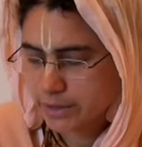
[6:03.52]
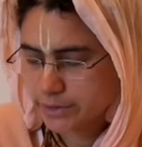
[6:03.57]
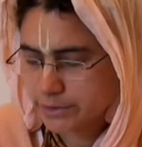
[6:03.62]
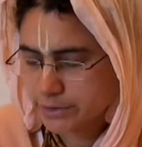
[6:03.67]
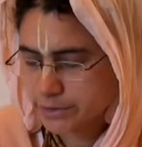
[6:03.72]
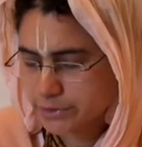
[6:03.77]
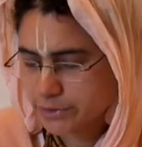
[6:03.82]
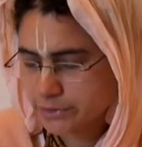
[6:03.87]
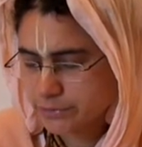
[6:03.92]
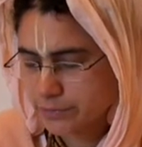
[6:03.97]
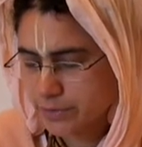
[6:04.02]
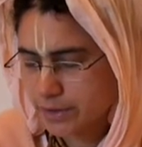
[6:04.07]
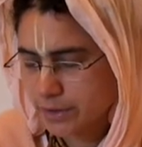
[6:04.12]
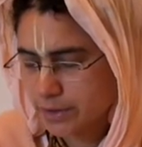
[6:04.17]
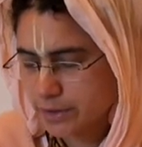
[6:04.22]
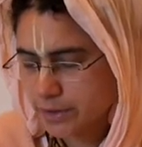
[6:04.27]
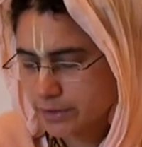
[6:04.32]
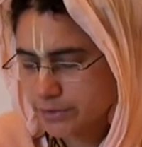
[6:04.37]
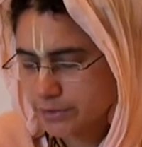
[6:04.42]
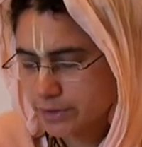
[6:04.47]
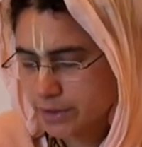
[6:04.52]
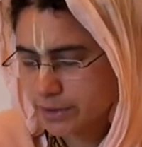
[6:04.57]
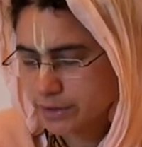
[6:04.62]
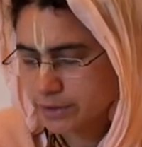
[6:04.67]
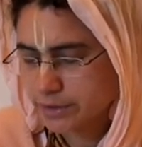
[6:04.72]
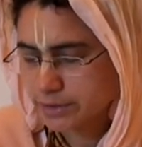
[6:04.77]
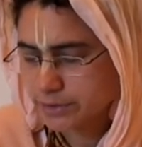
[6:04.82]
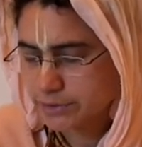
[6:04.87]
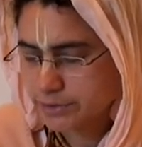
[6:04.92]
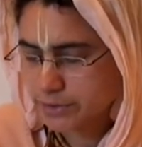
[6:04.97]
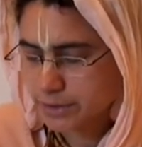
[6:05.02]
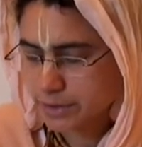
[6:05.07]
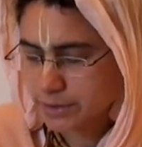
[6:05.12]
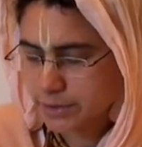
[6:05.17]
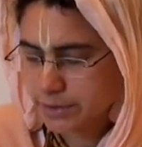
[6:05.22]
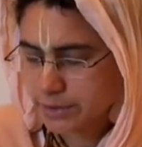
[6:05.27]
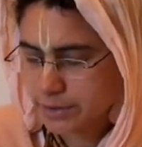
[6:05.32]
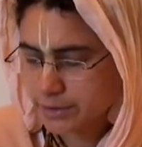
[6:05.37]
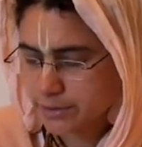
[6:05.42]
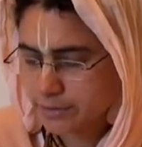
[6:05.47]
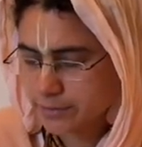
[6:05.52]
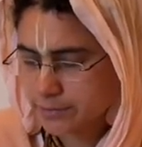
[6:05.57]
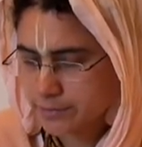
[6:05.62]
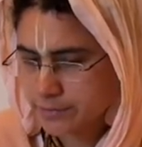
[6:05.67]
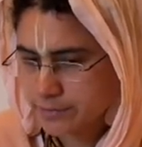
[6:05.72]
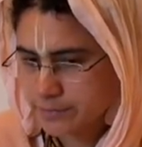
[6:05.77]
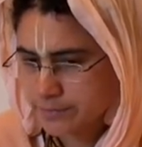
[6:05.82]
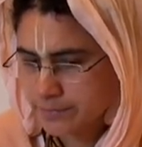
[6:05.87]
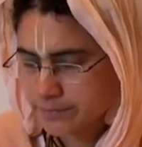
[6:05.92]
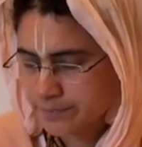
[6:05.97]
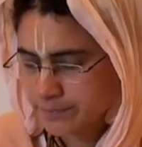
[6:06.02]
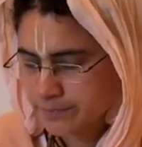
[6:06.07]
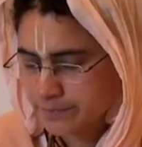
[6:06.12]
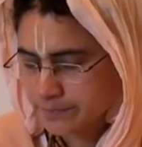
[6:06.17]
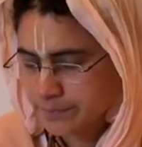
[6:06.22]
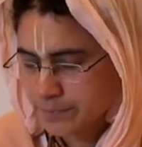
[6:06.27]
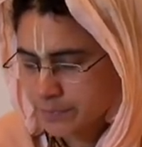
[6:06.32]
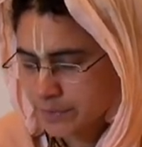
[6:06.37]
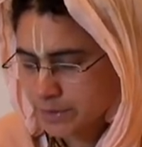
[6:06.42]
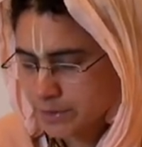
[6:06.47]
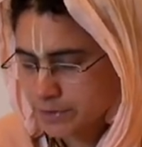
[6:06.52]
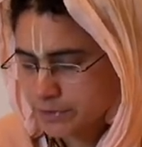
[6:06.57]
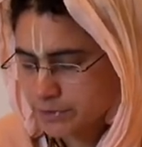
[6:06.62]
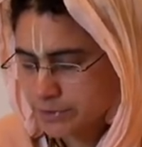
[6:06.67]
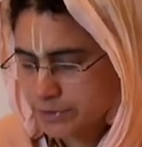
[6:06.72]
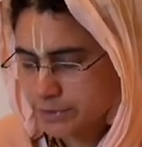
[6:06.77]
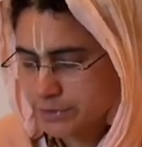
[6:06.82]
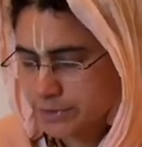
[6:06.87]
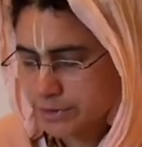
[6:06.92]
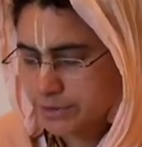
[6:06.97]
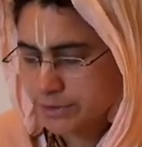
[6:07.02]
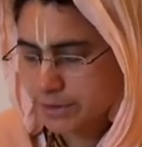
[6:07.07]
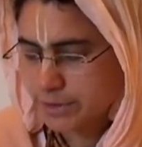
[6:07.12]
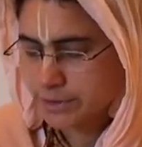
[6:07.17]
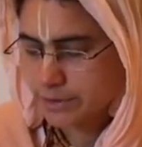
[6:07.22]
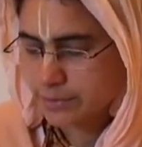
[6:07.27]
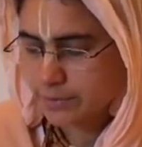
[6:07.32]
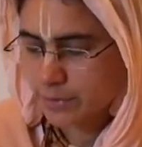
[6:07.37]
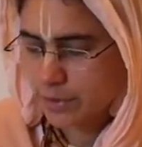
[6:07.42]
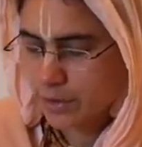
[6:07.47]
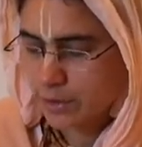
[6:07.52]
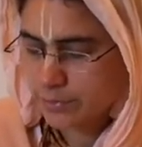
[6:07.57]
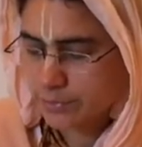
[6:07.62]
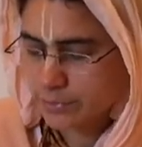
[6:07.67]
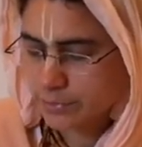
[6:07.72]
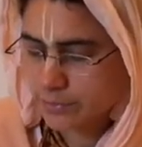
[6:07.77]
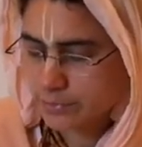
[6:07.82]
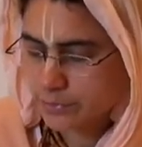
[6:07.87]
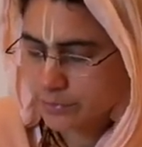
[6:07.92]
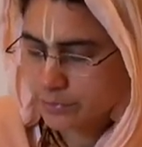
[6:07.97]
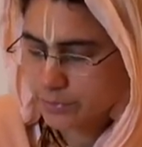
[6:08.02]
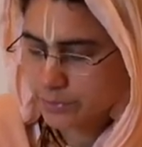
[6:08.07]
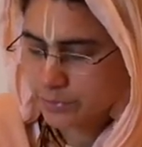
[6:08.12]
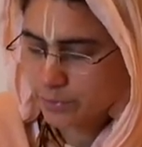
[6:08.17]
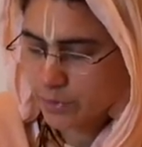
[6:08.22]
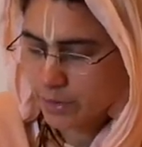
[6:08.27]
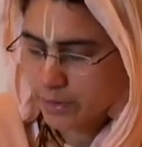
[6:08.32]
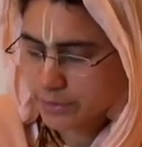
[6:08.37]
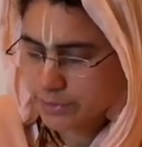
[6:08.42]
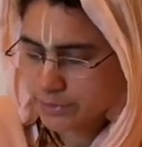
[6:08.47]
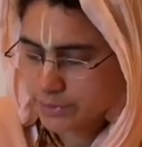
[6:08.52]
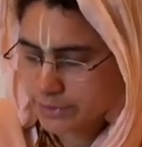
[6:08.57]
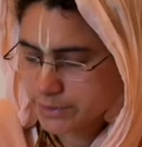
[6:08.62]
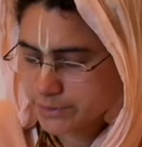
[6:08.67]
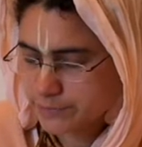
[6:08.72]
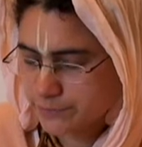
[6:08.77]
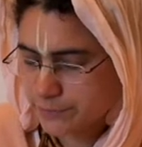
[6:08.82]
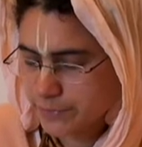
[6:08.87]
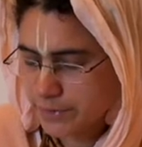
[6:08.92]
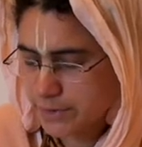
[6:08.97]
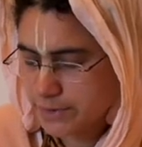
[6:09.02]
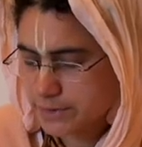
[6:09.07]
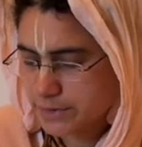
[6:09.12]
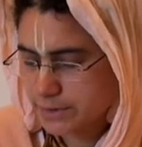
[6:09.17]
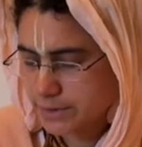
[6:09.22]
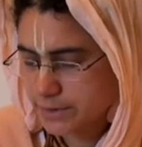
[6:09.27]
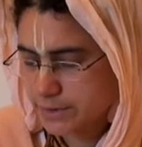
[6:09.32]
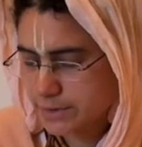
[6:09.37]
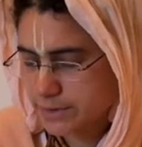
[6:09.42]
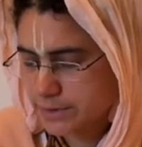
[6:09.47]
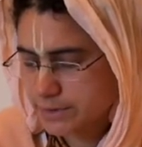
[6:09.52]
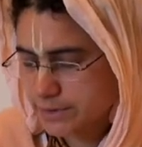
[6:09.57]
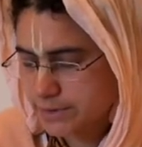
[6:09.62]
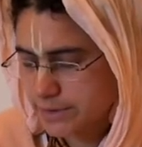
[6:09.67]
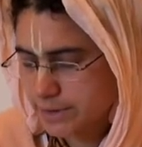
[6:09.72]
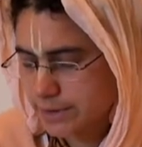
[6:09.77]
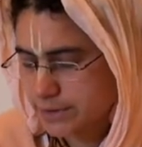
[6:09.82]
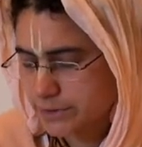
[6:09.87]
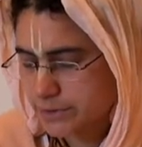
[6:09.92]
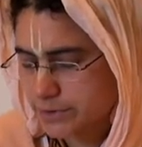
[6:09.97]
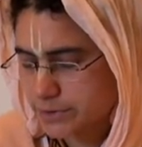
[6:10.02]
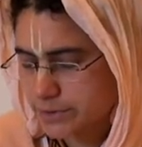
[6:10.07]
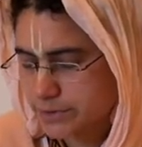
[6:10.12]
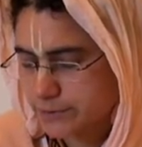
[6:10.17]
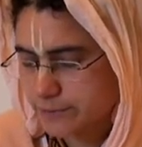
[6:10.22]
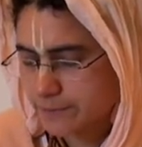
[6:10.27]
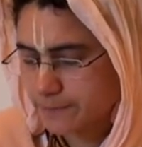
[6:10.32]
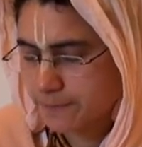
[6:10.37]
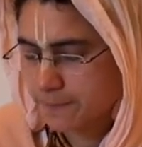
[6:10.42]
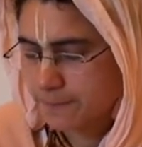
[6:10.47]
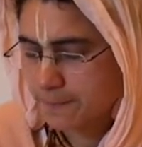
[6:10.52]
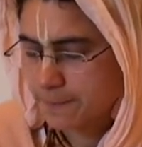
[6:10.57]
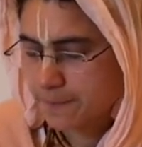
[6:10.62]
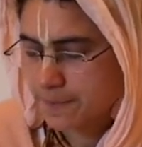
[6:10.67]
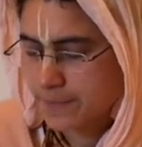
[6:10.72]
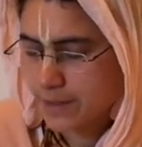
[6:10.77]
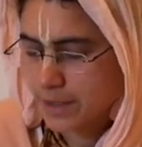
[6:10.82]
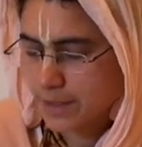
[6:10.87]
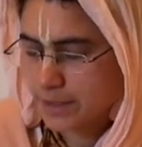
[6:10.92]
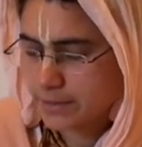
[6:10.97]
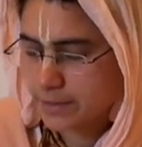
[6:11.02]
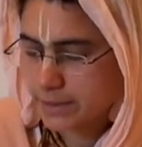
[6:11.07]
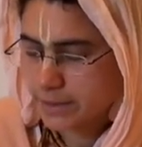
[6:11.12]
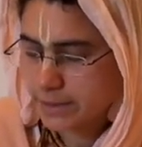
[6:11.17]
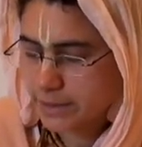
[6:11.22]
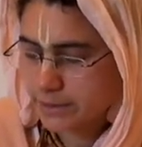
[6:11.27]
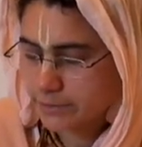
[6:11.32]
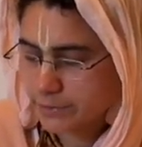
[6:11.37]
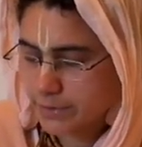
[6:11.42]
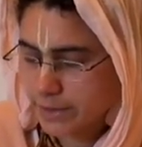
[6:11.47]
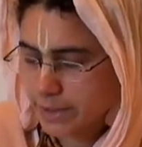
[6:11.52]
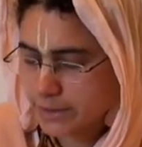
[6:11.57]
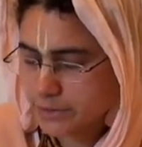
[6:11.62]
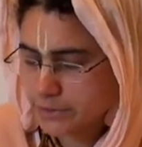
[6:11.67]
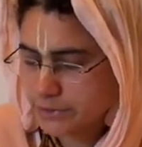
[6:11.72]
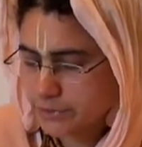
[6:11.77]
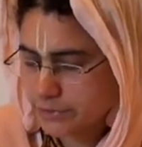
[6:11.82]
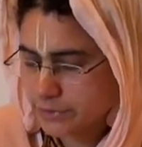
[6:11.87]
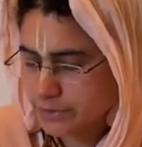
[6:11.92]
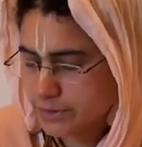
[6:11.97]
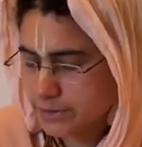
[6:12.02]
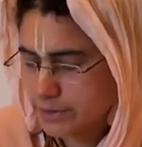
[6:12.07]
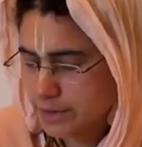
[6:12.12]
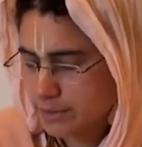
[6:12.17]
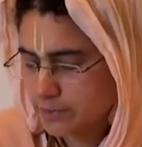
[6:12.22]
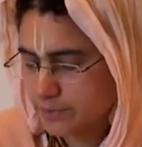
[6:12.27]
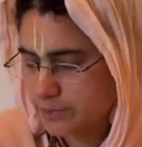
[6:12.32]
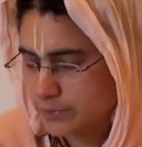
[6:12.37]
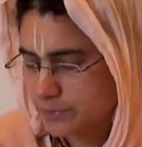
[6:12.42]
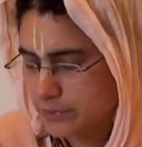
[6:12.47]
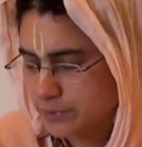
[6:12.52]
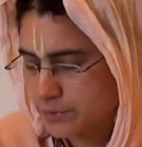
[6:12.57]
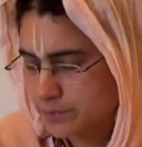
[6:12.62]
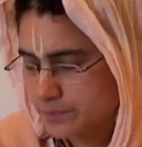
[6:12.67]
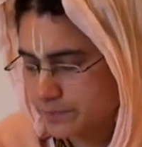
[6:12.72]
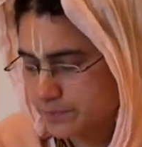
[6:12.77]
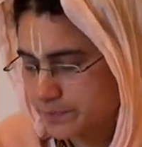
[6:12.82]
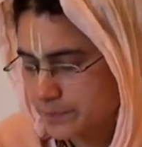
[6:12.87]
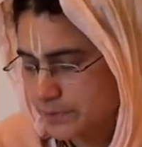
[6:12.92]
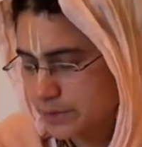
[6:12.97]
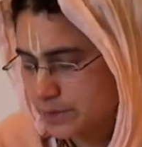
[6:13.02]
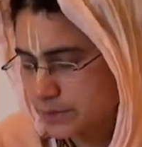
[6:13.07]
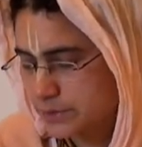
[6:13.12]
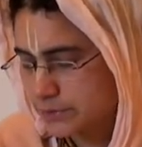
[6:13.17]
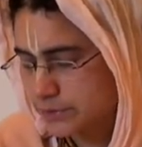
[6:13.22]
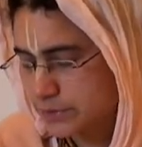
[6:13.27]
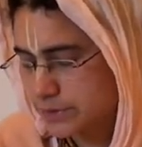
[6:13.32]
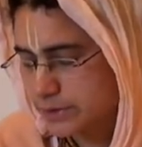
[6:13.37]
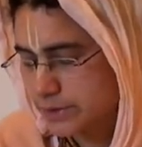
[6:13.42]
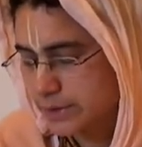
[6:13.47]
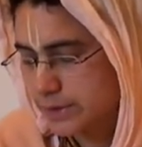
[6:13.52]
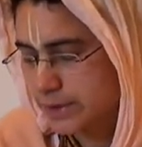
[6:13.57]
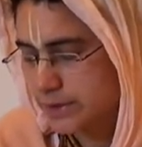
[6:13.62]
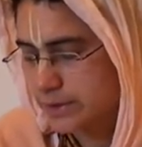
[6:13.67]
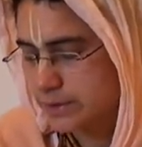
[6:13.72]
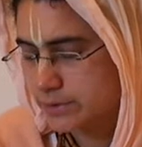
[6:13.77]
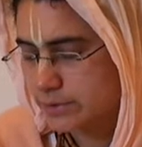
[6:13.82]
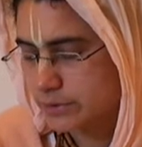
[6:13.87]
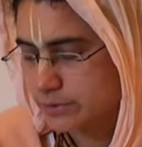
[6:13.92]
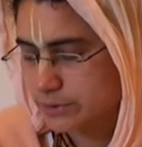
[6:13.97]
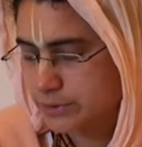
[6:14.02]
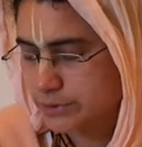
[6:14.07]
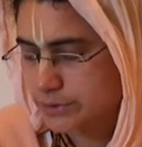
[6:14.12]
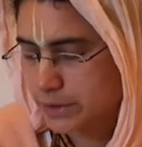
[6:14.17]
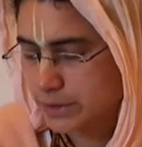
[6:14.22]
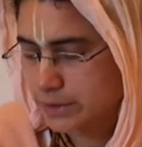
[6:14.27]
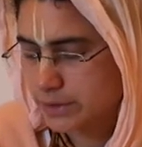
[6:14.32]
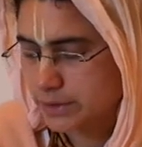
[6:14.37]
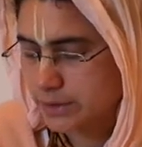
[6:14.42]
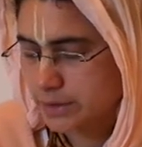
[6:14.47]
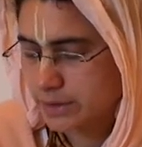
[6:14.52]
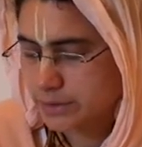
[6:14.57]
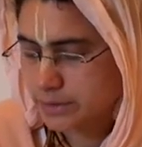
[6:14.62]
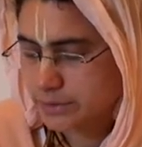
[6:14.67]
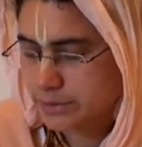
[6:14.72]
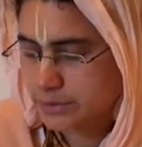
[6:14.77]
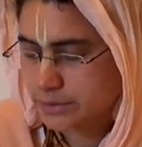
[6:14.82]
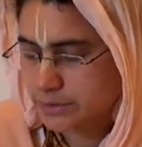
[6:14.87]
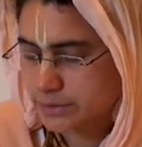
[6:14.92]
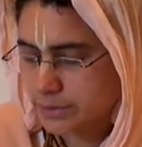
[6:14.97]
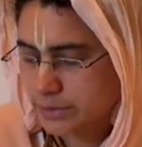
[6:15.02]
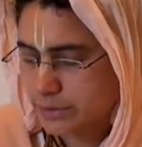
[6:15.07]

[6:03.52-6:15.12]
ishwar dada shane. Sri Chaitanya Mahaprabhu would wash his feet in this ditch, and then he would enter the temple to see Lord Jagannath.